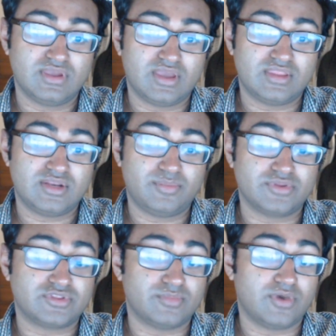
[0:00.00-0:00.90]
Then he
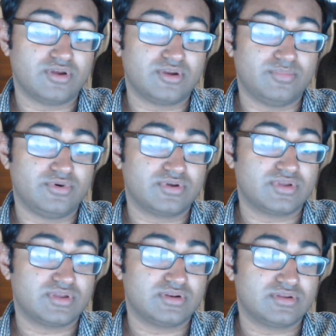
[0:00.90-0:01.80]
put them all in a book
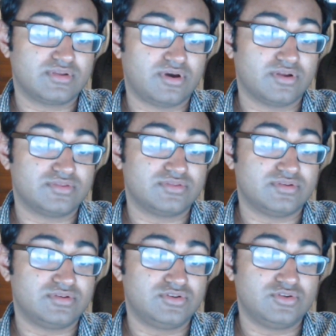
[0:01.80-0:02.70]
and called it the
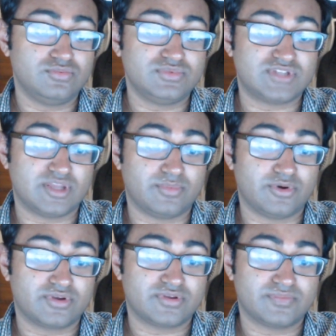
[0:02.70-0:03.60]
Doomsday
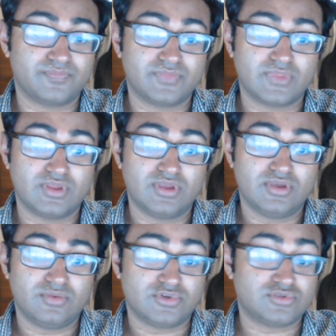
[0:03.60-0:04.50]
Book,
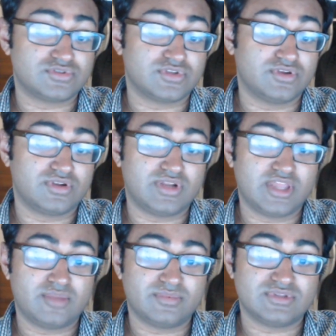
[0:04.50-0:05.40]
which was a good
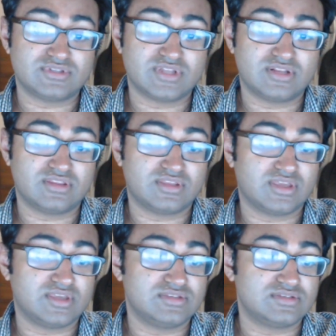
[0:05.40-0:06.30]
name and stated the
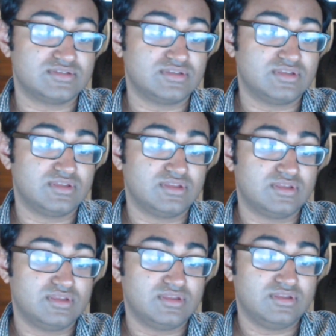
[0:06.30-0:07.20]
case.
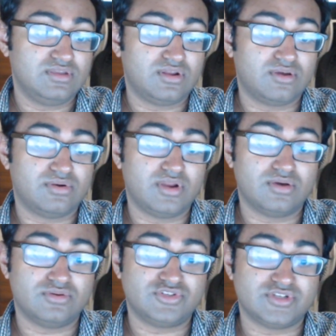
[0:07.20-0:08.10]
You don't
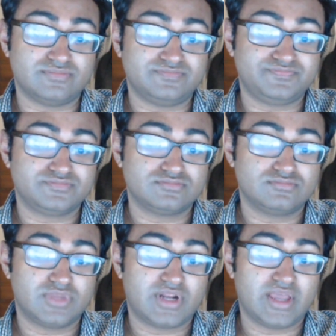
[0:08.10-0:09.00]
know, Jim,
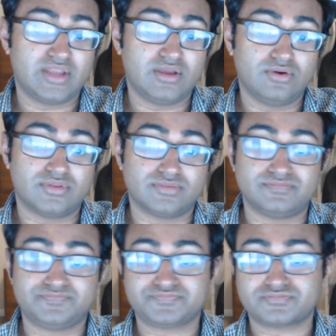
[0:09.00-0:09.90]
but I know them.
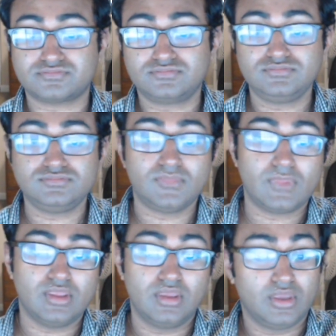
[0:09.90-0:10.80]

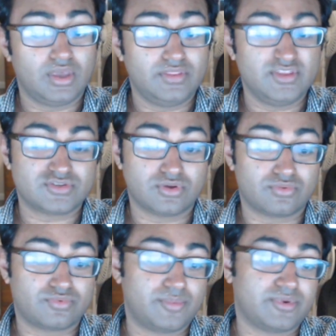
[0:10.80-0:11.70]
And this old
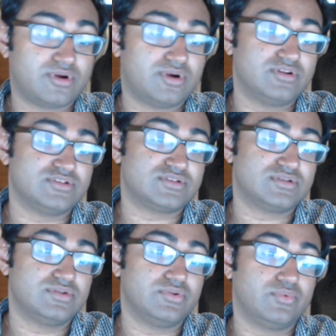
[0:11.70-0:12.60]
Rip Arn is
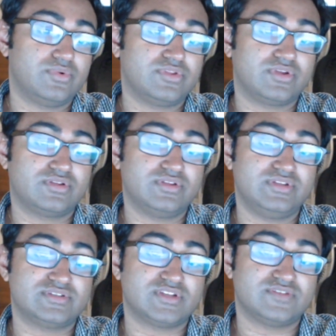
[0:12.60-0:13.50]
one of the
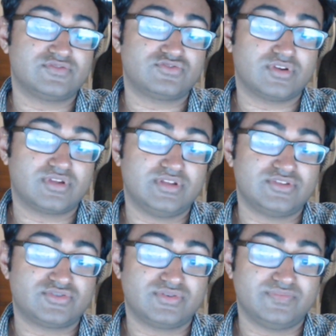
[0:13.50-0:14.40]
cleanest I've struck in history.